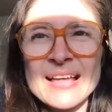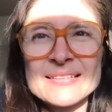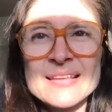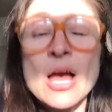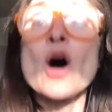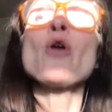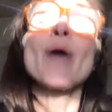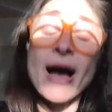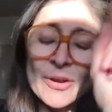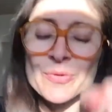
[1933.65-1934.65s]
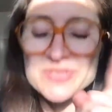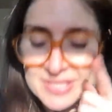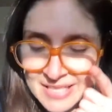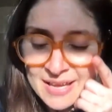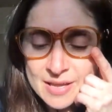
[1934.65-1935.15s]
And I know what I was
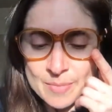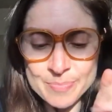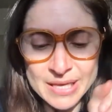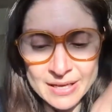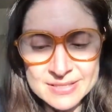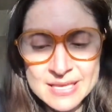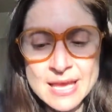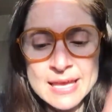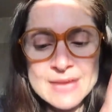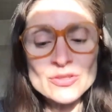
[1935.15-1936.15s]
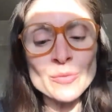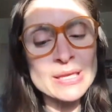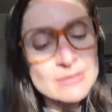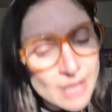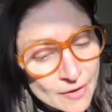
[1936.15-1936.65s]
going to say, because even though
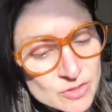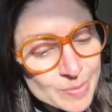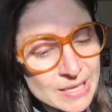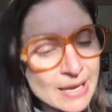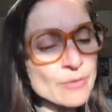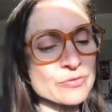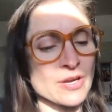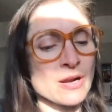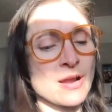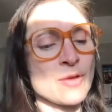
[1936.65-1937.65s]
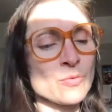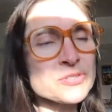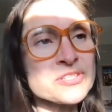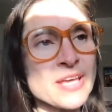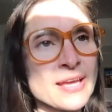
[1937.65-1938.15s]
I loved being out there, I
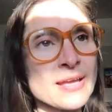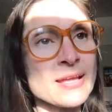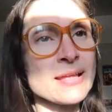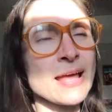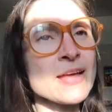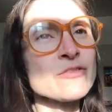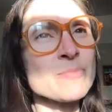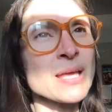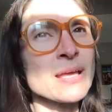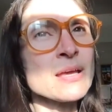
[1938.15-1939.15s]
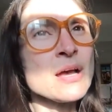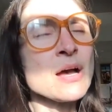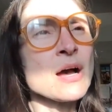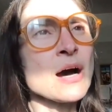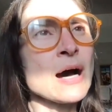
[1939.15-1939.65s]
will say it gave me.
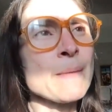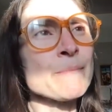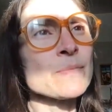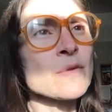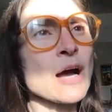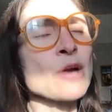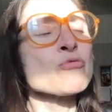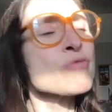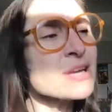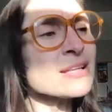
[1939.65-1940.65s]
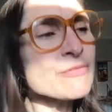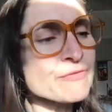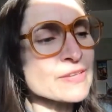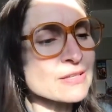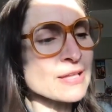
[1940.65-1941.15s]
I really
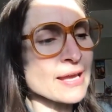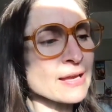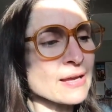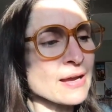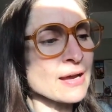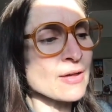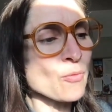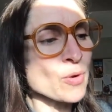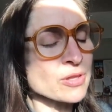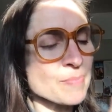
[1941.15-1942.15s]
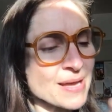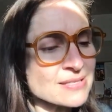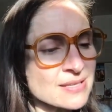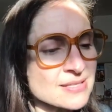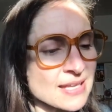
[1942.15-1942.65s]
feel like one of the
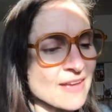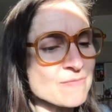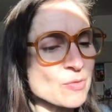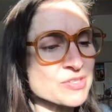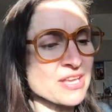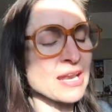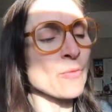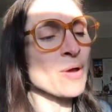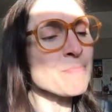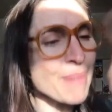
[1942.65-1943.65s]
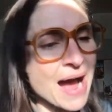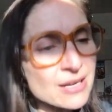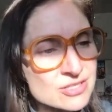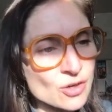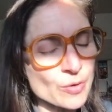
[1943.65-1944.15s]
best things it gave me was that I went
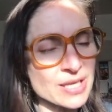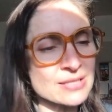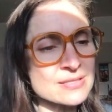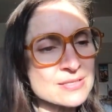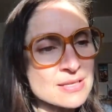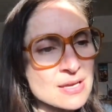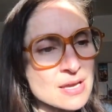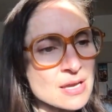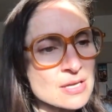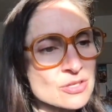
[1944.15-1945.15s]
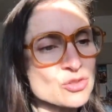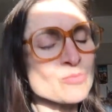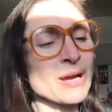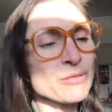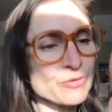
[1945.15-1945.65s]
back to Queen's to
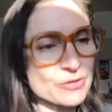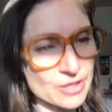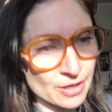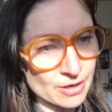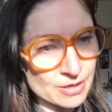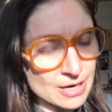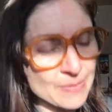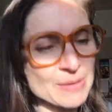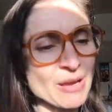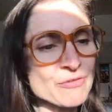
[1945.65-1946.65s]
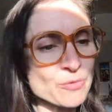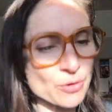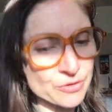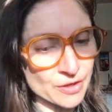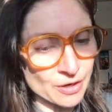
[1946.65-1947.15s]
do my third year and then my
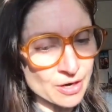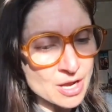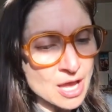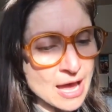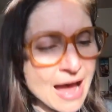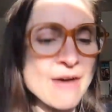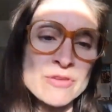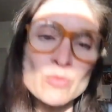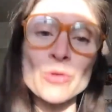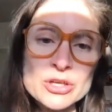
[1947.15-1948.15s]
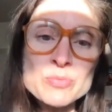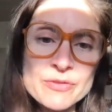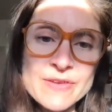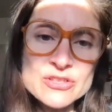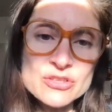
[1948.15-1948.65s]
fourth year, having worked
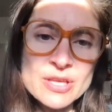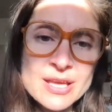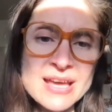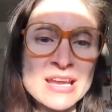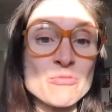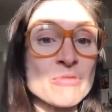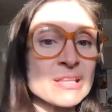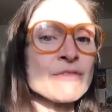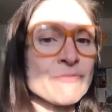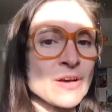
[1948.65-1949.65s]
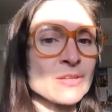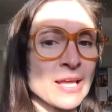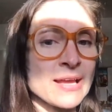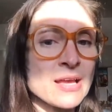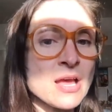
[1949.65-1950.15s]
professionally. And I really felt
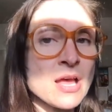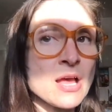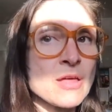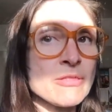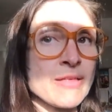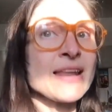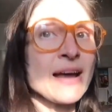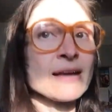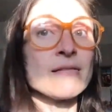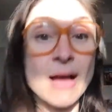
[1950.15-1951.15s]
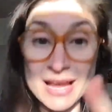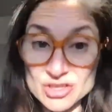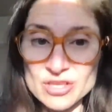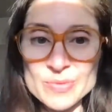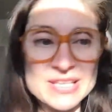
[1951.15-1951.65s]
like then I
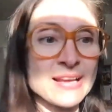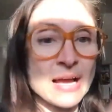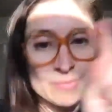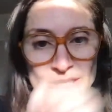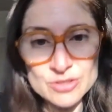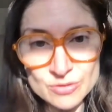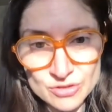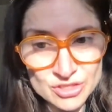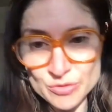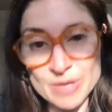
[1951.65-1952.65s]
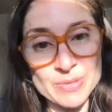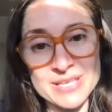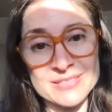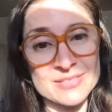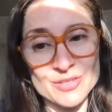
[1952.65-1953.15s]
actually was like, I'm going to do just straight
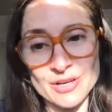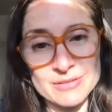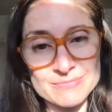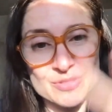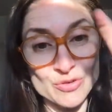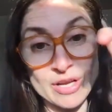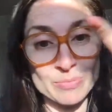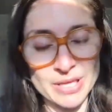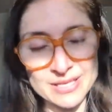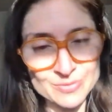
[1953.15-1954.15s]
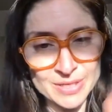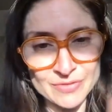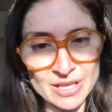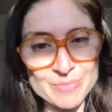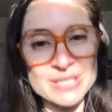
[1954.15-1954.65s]
plays this year, straight plays,
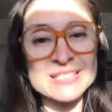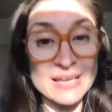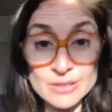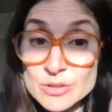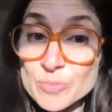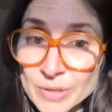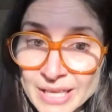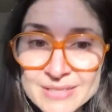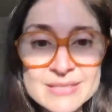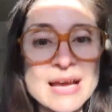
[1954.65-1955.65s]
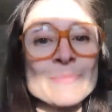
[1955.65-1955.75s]
whatever that means. I'm going to do plays.